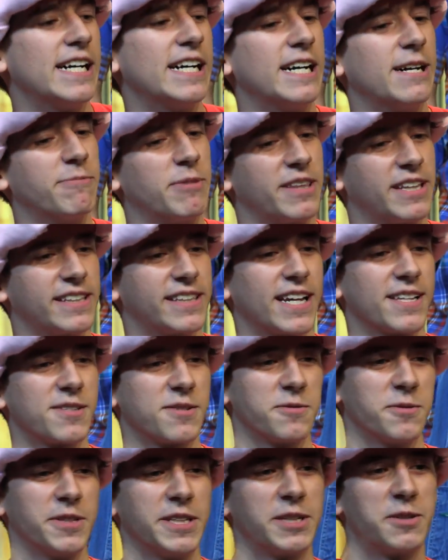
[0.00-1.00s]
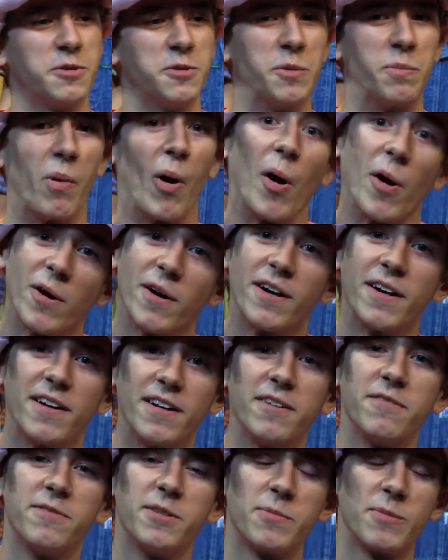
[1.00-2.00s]
I think that's a really cool
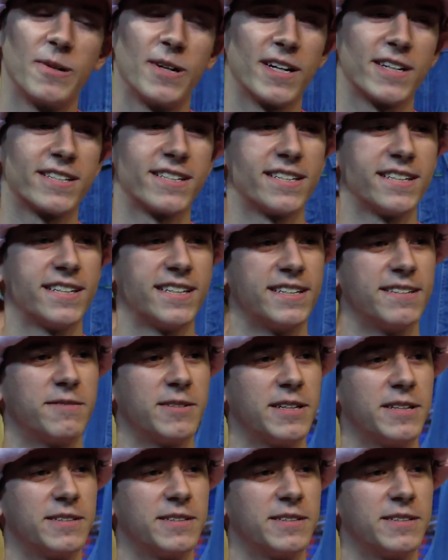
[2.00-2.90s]
part of the production, and